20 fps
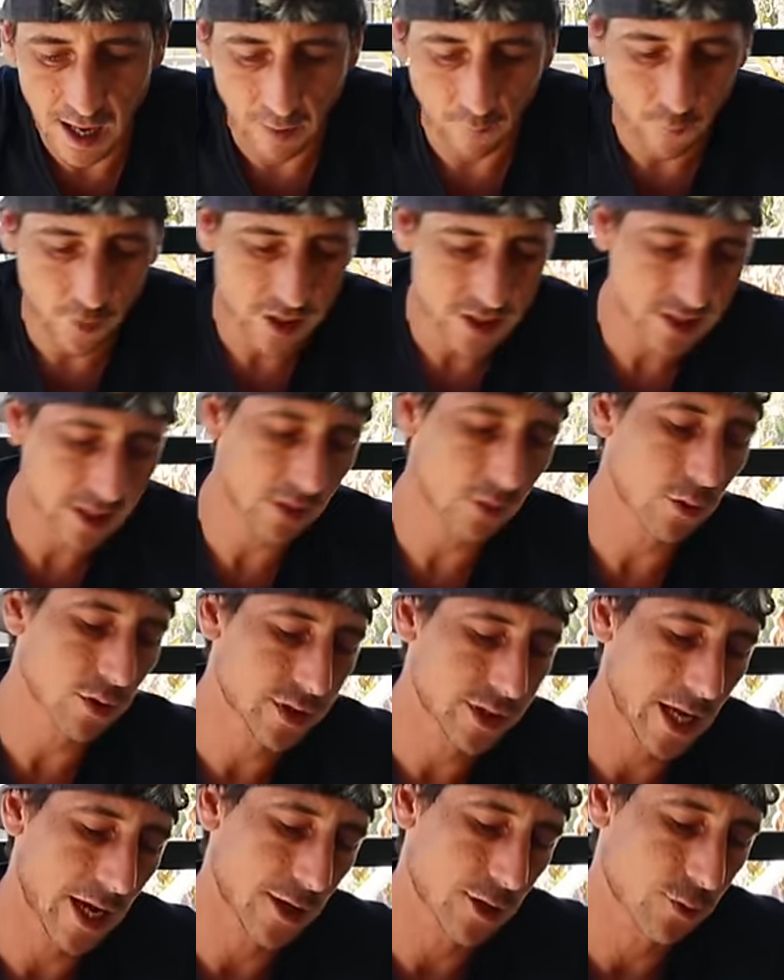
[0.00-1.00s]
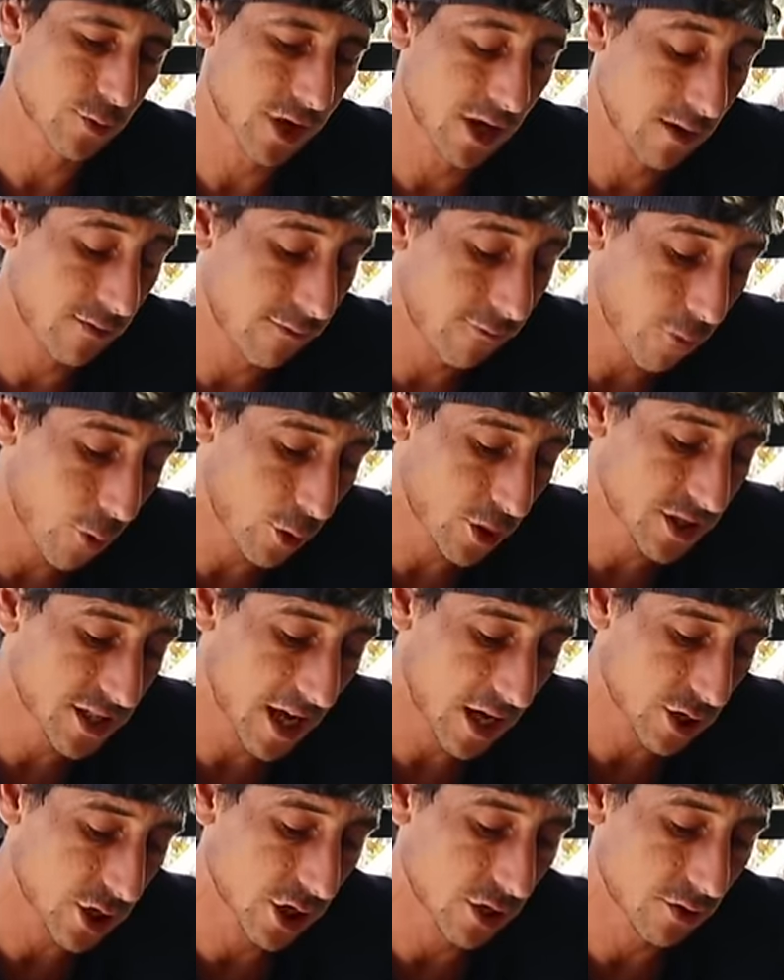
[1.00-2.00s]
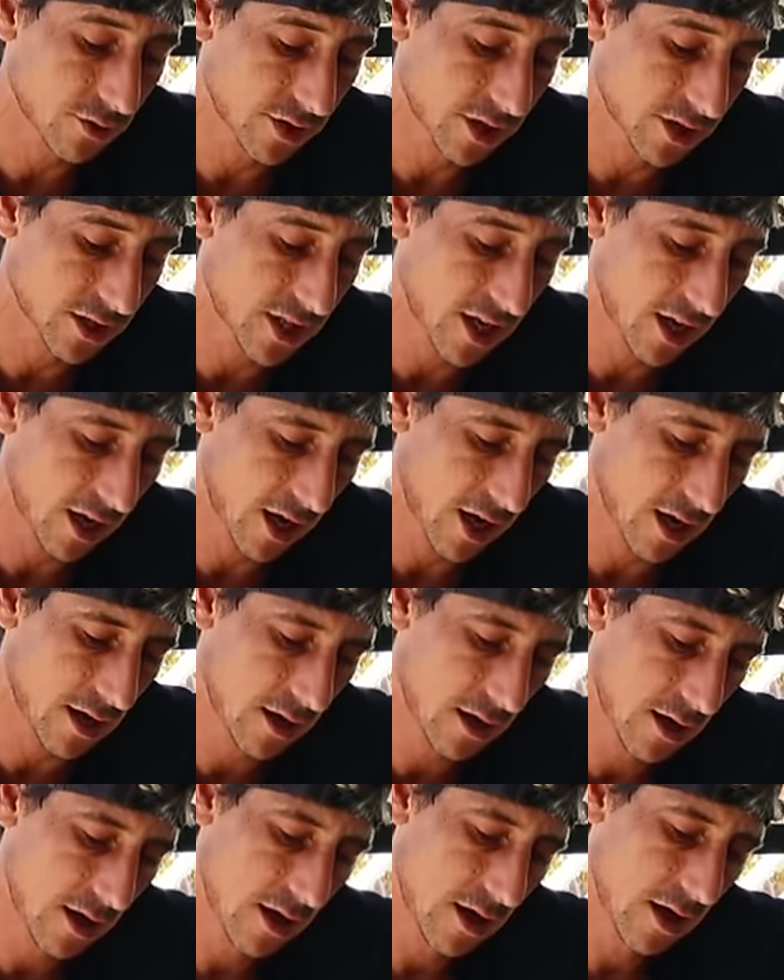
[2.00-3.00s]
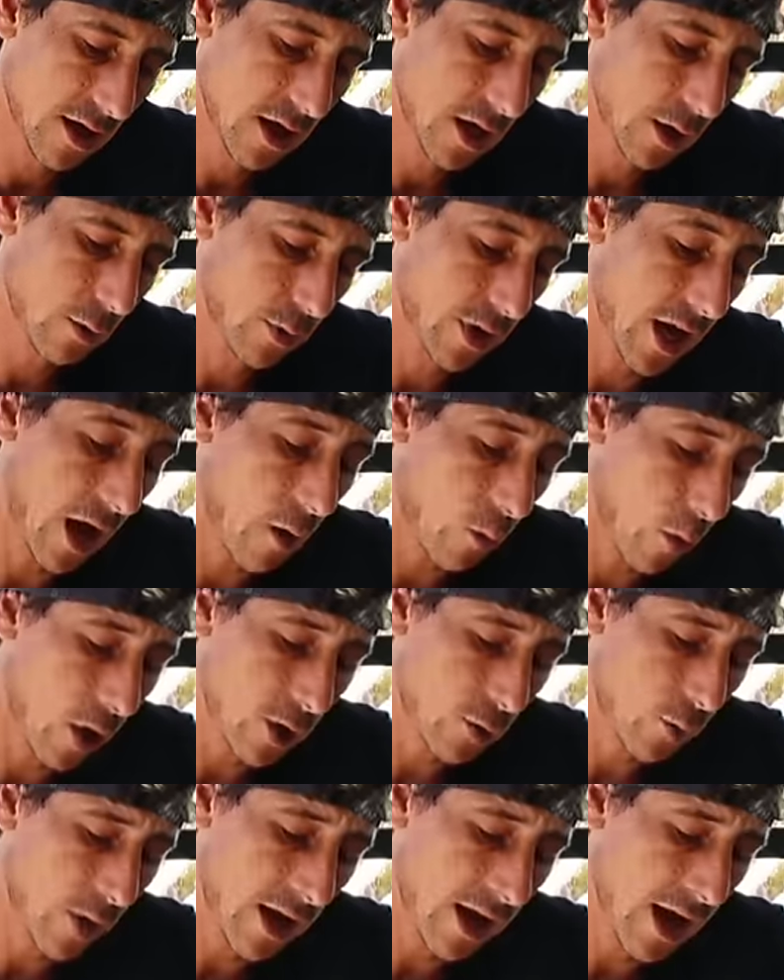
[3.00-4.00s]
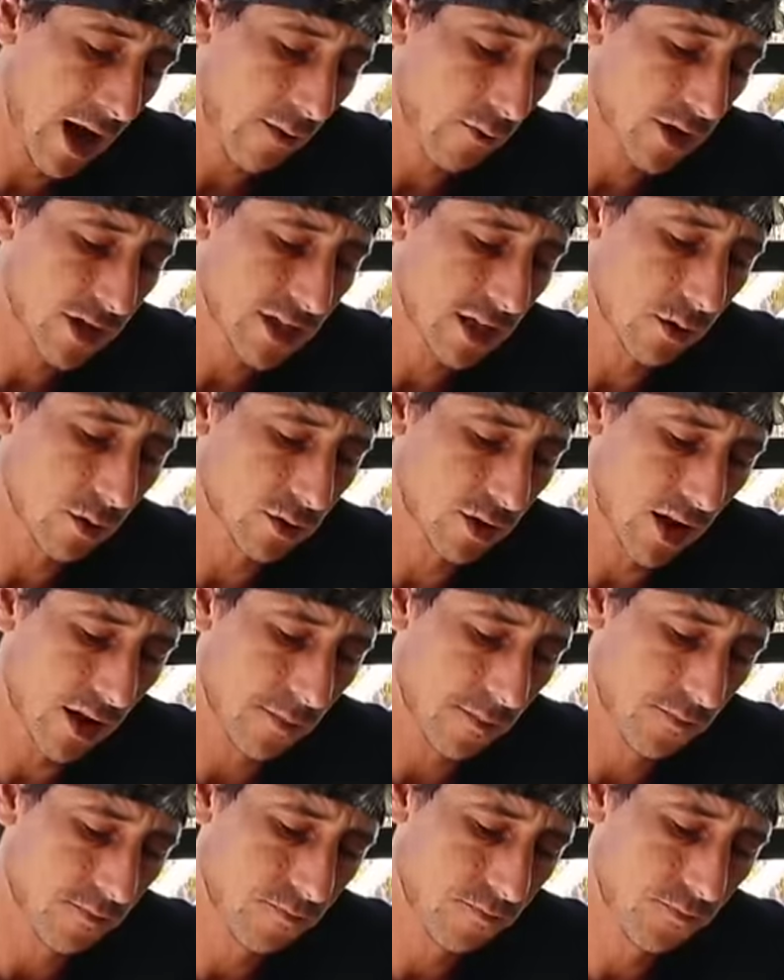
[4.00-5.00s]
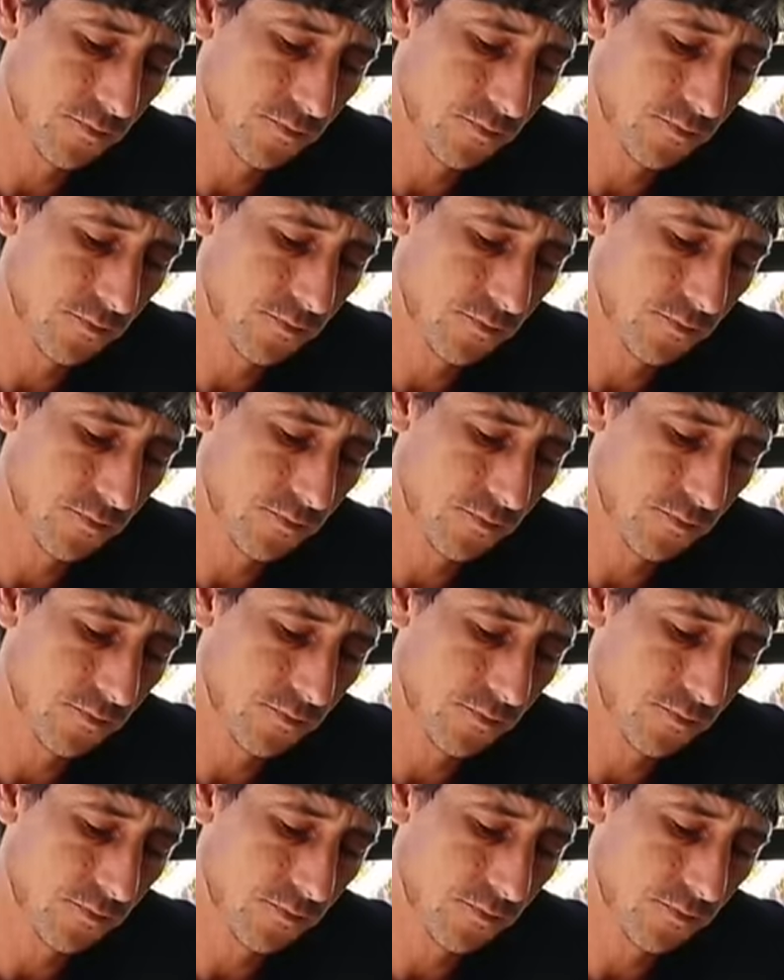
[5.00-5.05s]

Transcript: Every single sesh, we did four session on this ticket. We got one win every single time.